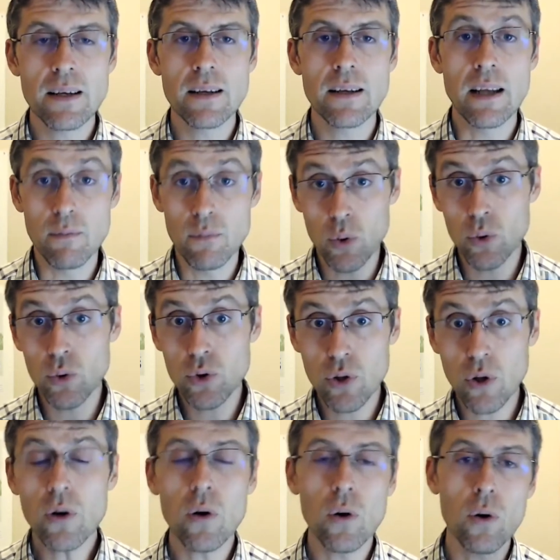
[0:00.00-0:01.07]

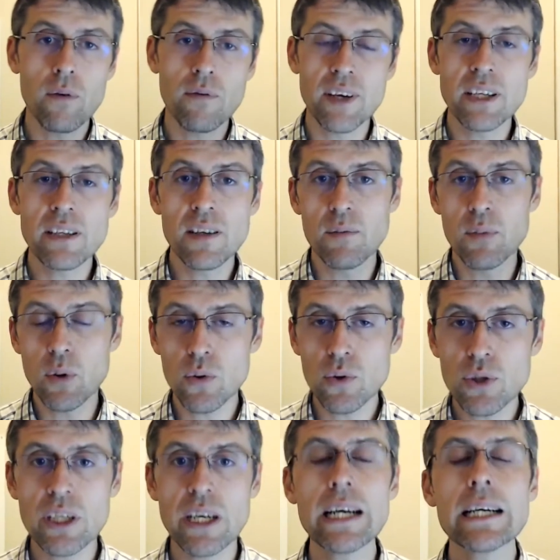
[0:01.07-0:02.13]
Lambrusco or Viti
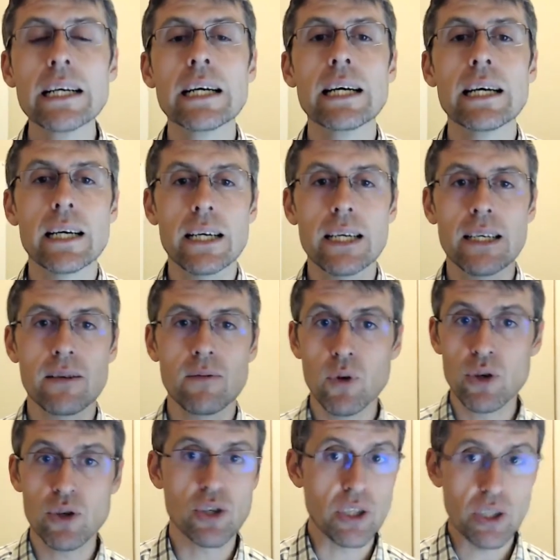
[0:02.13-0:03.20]
Brusca,
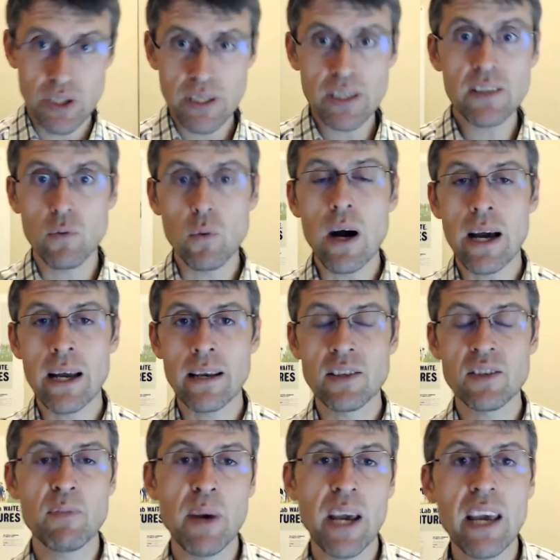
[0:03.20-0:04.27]
which is this wine
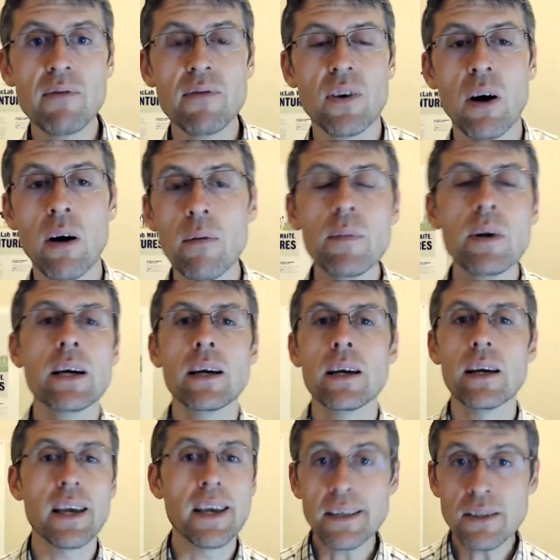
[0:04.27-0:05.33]
is made from,
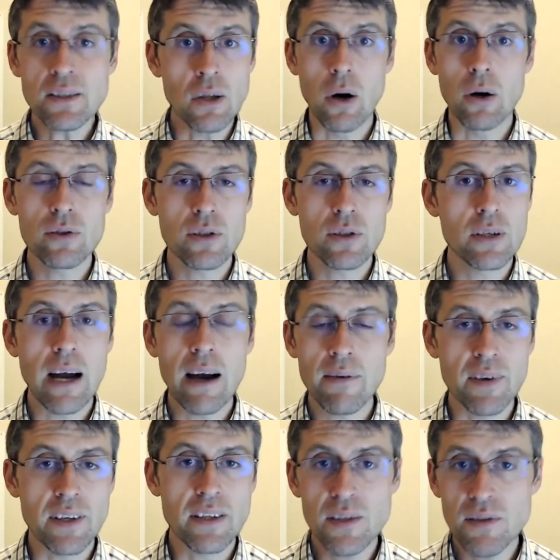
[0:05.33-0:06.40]
is not a
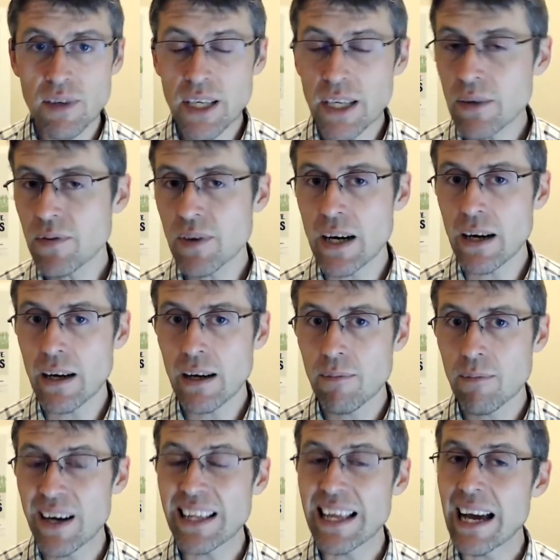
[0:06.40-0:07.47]
Vitis vinifera,
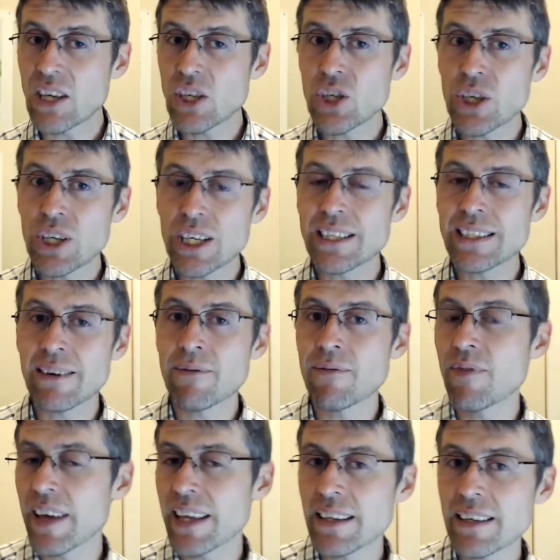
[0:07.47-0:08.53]
but actually is a
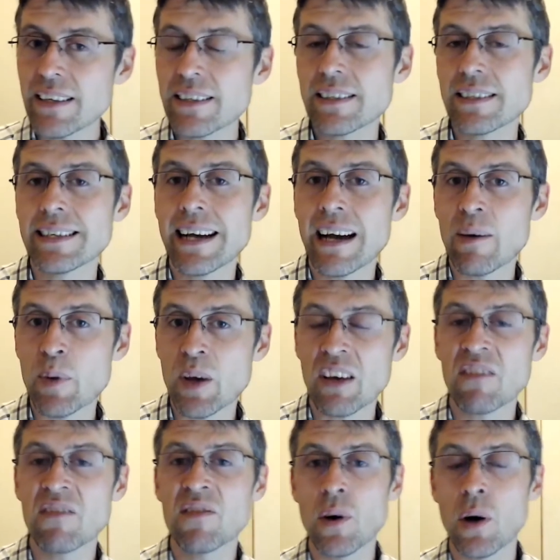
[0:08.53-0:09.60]
Vitis coming
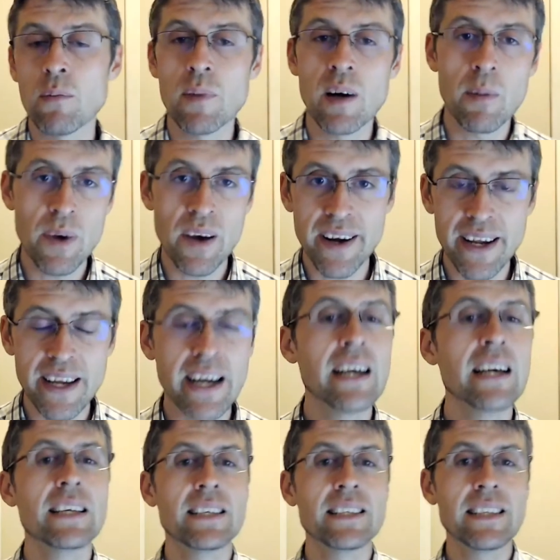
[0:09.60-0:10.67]
from America.
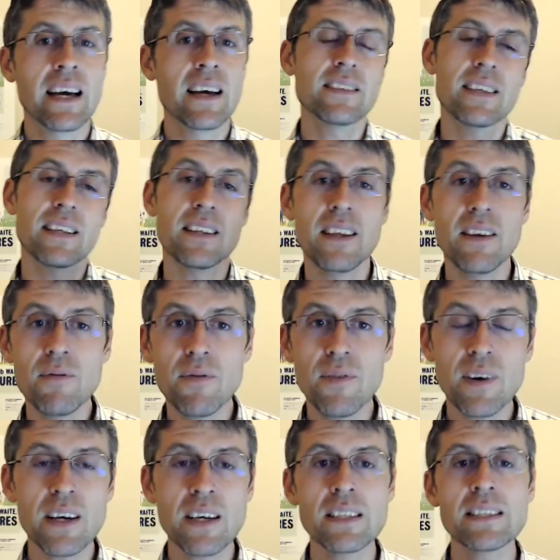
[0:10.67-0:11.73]
It has a
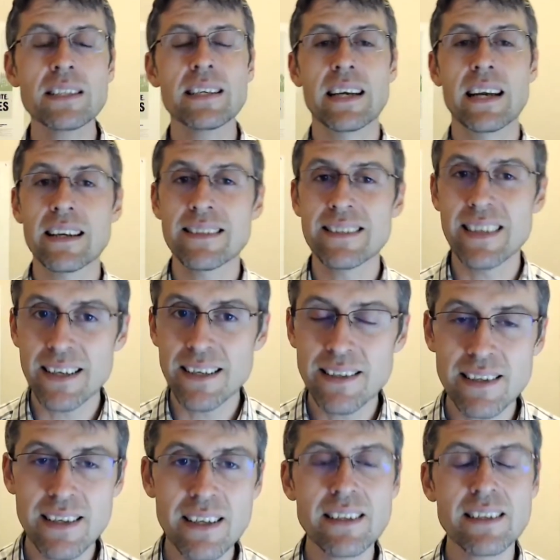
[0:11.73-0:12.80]
different
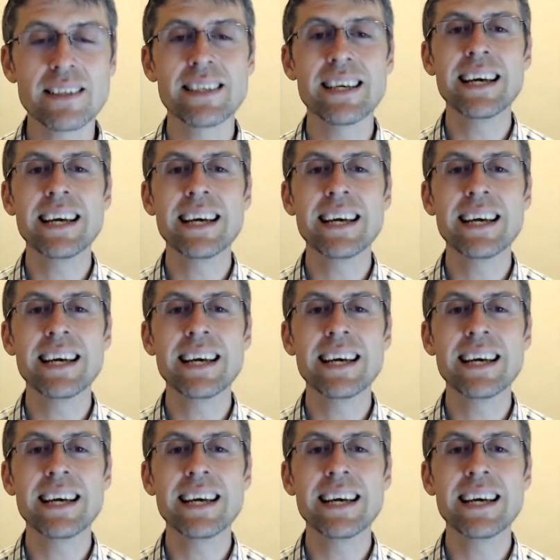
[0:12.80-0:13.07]
characteristics.